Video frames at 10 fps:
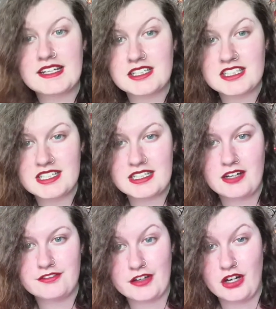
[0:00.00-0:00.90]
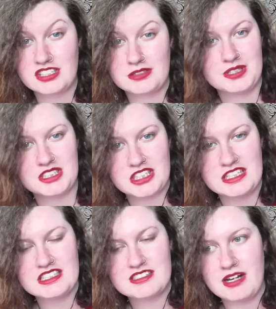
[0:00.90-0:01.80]
Another thing I forgot to
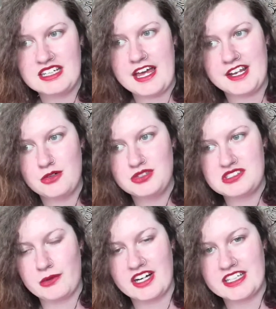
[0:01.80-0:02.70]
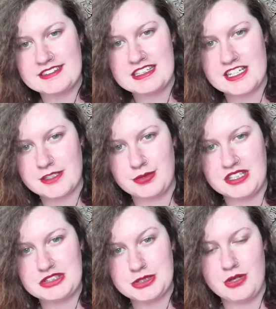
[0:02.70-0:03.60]
mention is my nana was worried that I'd
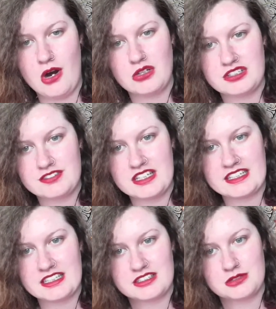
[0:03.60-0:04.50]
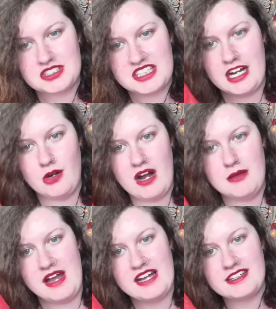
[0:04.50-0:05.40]
be too old for like a little
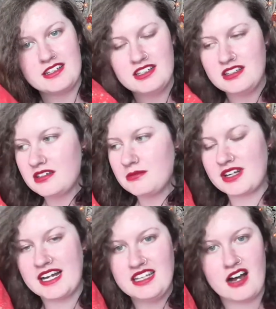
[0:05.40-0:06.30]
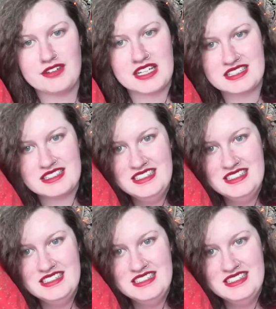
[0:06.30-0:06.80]
DIY bag, but I love it.